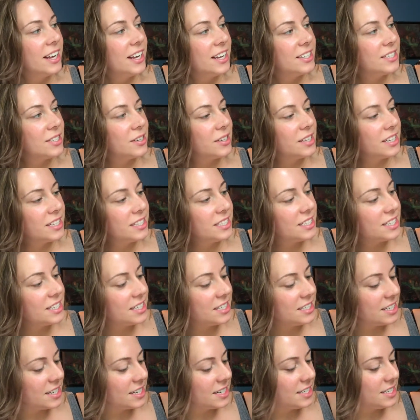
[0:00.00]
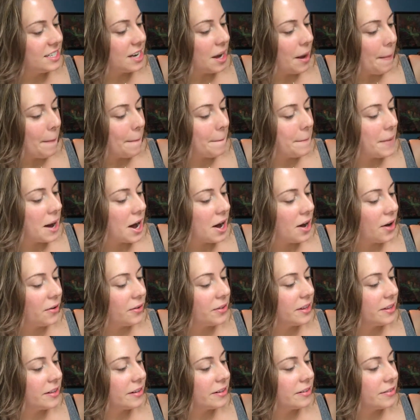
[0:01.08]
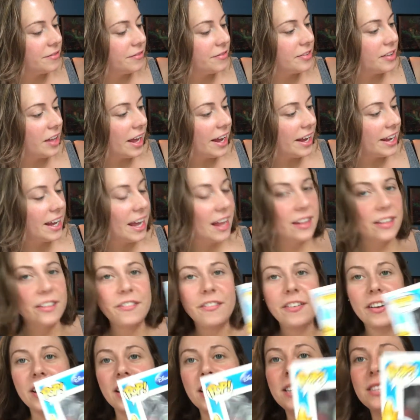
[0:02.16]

So this is Dumbo, the little flying elephant.